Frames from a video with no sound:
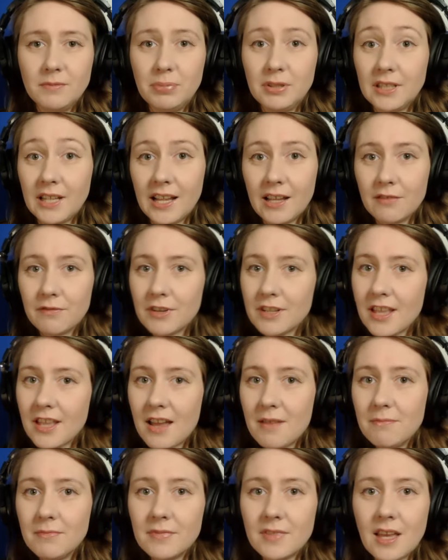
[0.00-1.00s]
plan for
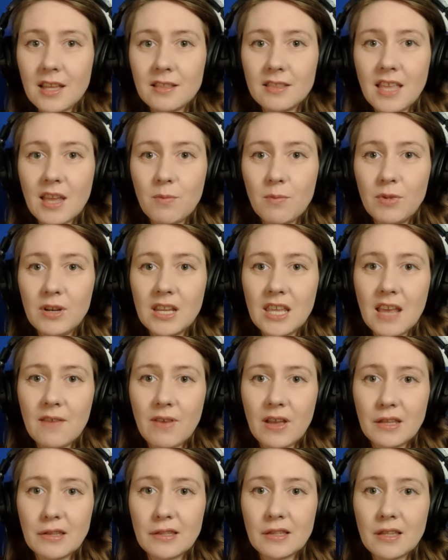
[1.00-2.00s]
them, that they would
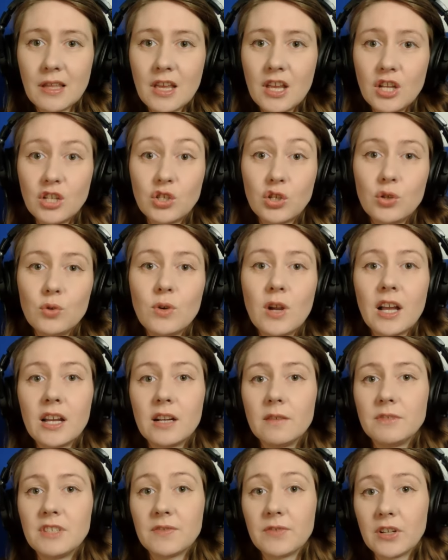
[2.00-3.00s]
give us two
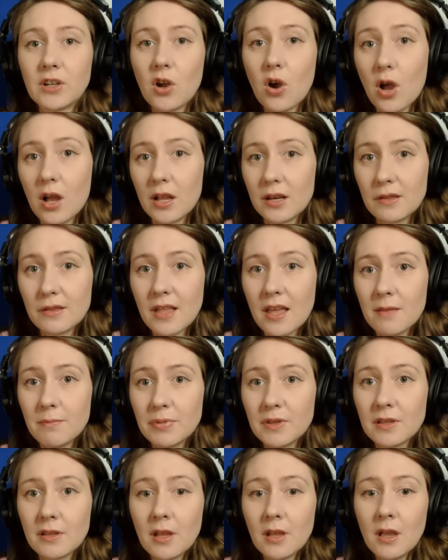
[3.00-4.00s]
kind of different
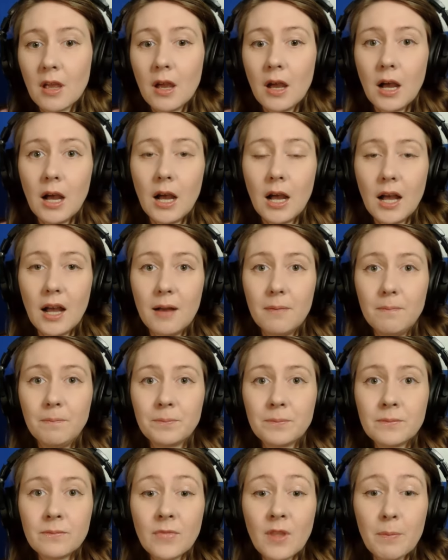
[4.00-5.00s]
concepts.
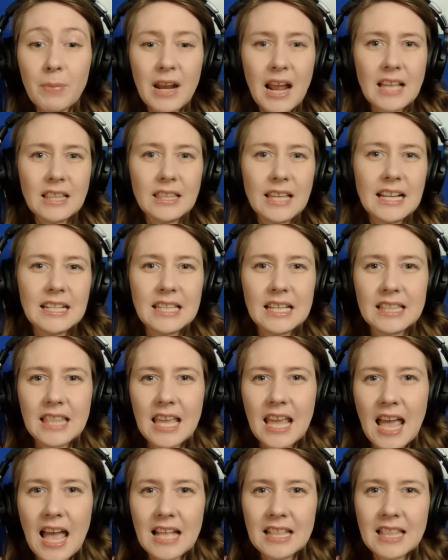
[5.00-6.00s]
But I like that
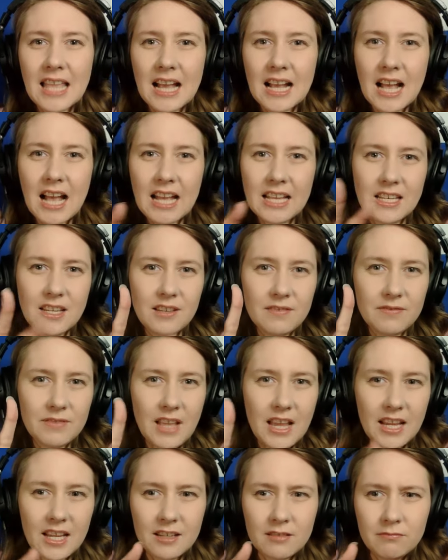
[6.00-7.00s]
they had that kind of
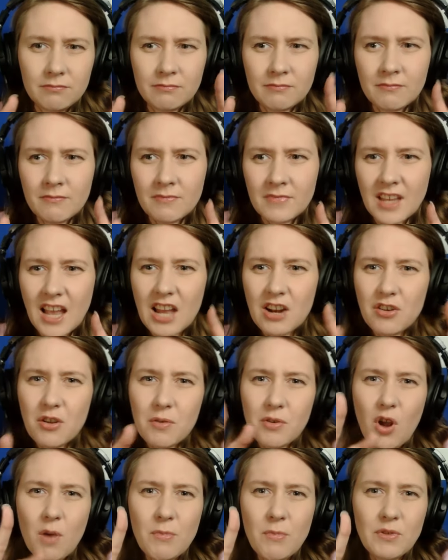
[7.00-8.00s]
like I don't
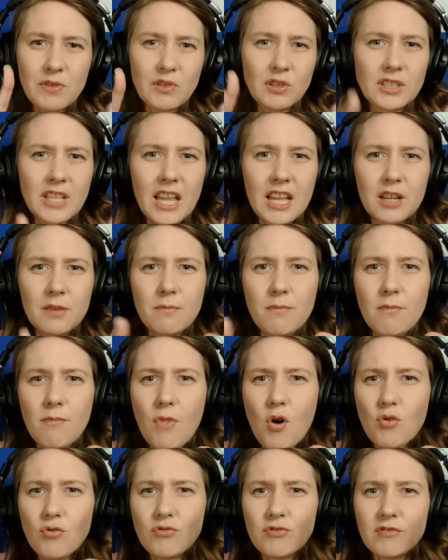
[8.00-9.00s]
know, it almost looked like
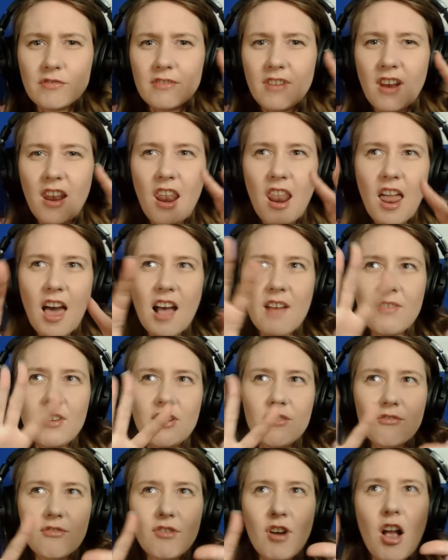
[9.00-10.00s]
molten
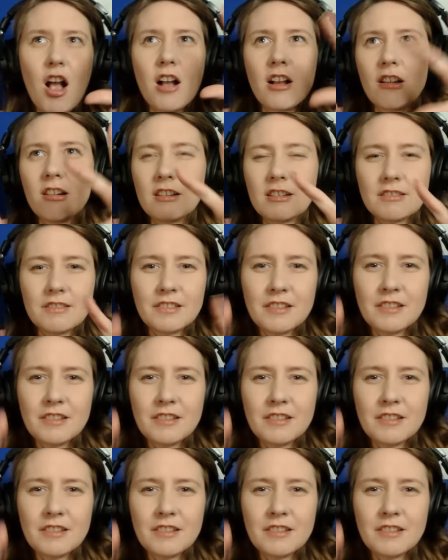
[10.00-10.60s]
lava rock or